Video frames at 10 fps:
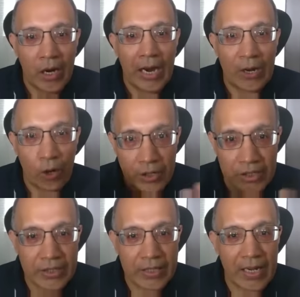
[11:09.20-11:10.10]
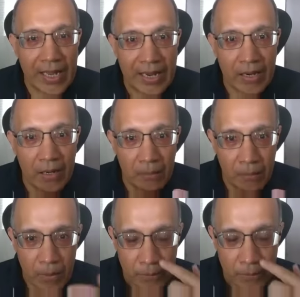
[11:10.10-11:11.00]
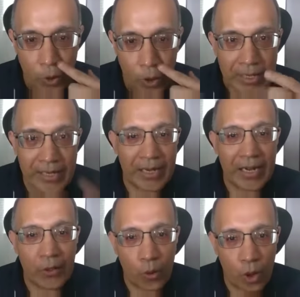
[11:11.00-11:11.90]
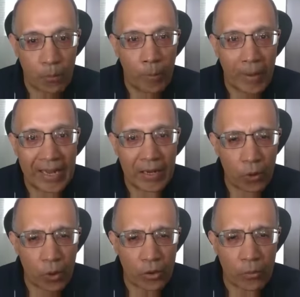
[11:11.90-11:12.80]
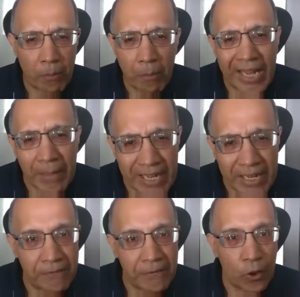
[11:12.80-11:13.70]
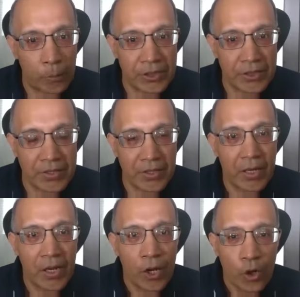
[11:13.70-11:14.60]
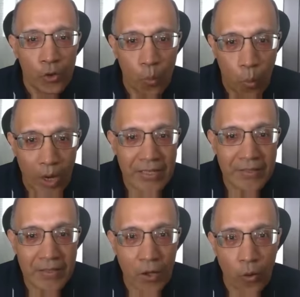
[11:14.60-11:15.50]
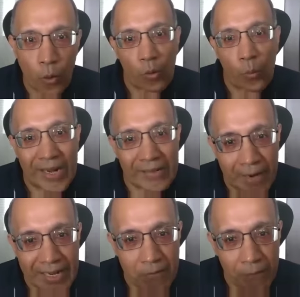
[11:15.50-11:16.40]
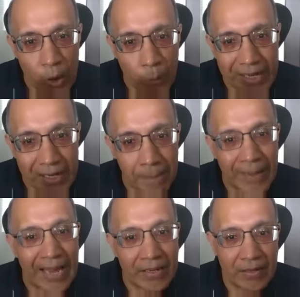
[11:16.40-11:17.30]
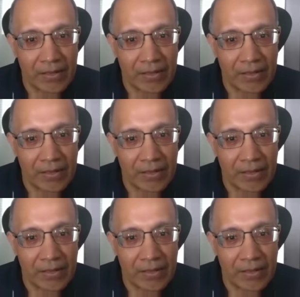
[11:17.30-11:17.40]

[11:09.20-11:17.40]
and on digital and you got internet, you got mobile, you got many, many different options. So what is the role? Why do we need a planner?